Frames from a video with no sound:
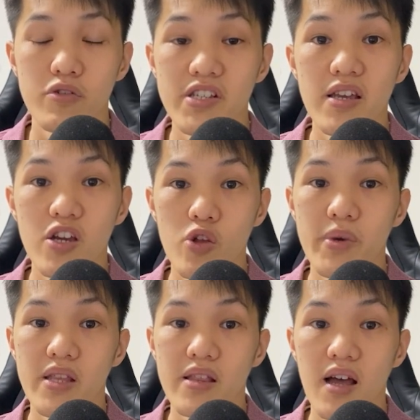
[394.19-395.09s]
The recent
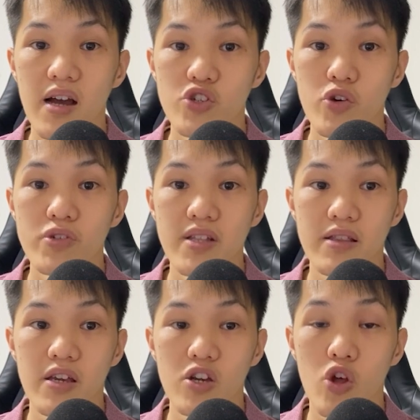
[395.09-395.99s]
economic data shows that
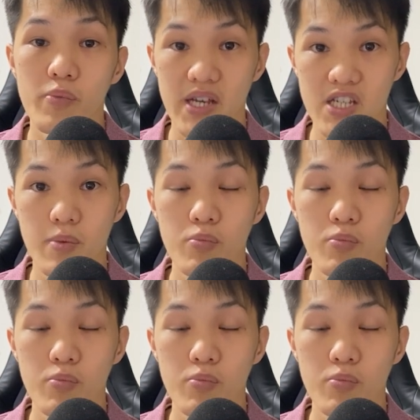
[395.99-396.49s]
the economy is